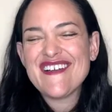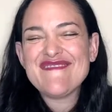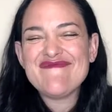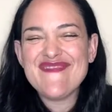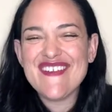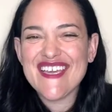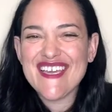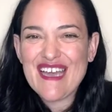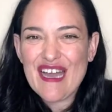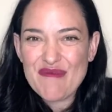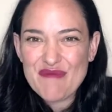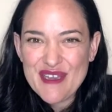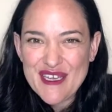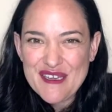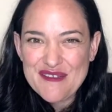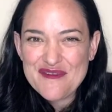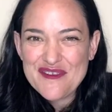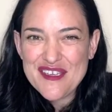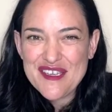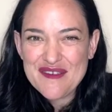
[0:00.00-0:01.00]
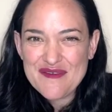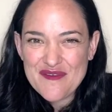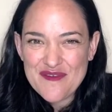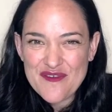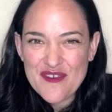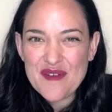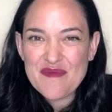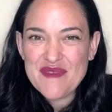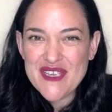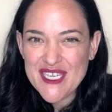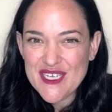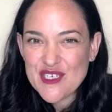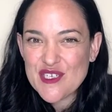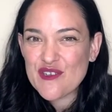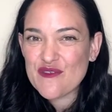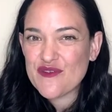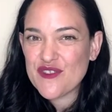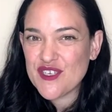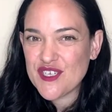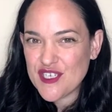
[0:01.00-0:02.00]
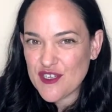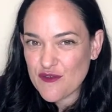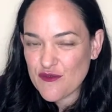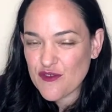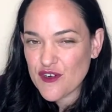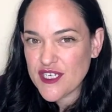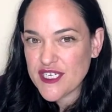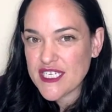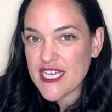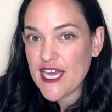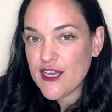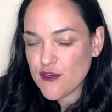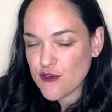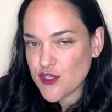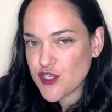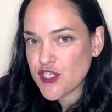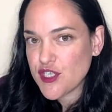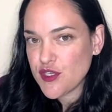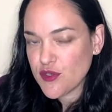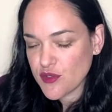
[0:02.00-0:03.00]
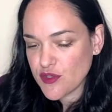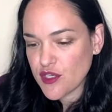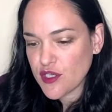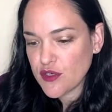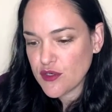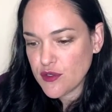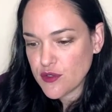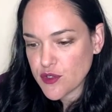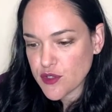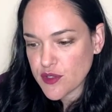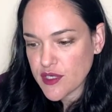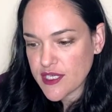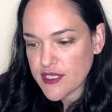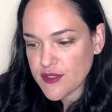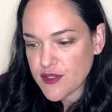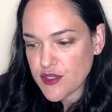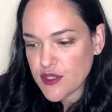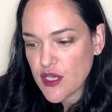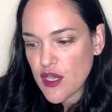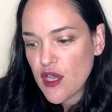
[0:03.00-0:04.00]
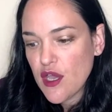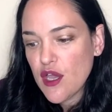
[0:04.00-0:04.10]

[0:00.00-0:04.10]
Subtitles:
be coming from each of the different energy yielding nutrients.